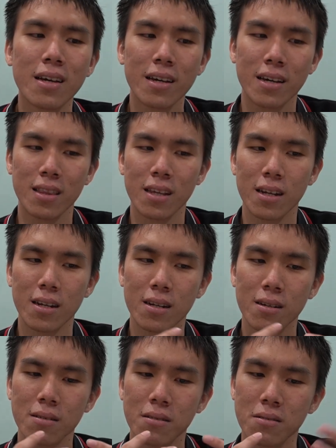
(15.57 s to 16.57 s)
And then
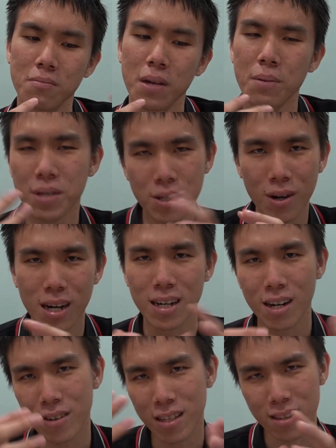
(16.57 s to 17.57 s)
maybe you are
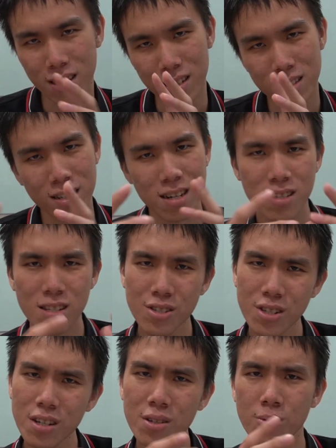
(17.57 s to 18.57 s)
now in a
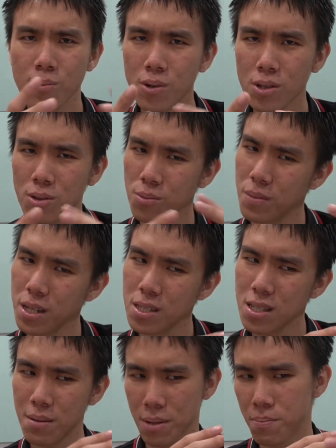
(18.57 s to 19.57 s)
transition, you want to make
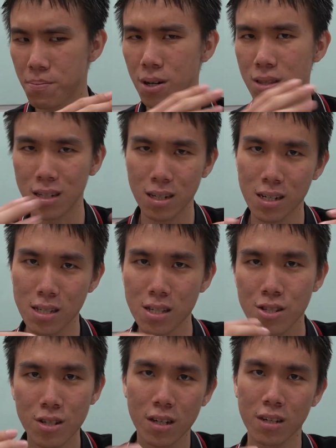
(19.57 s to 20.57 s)
some important
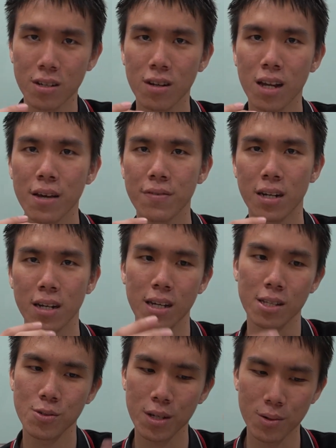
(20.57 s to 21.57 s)
decision in your life, and
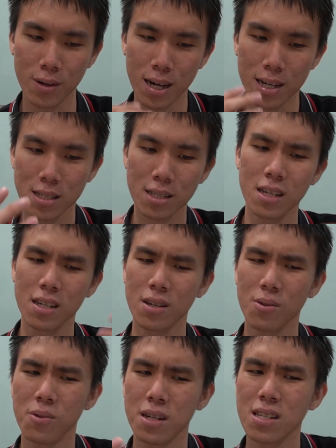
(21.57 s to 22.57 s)
that's why you are asking,
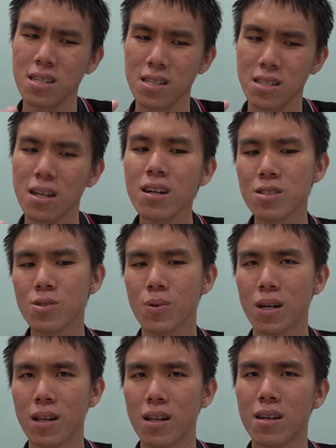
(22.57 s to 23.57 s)
what is God's
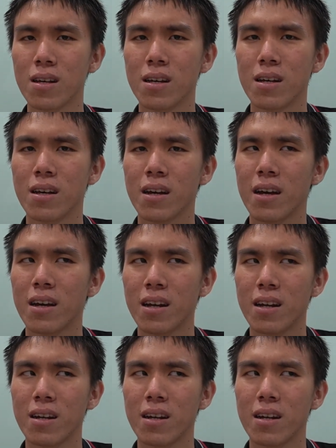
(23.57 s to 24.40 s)
will? And